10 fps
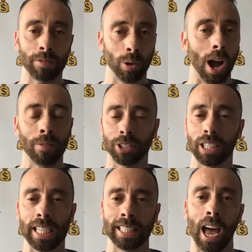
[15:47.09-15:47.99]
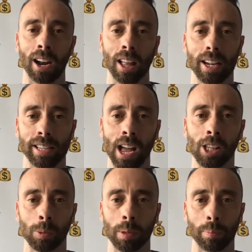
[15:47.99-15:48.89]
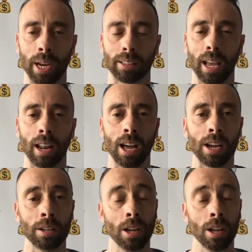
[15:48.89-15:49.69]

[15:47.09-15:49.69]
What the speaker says: so obviously he's got a lot of talent to be picked that high.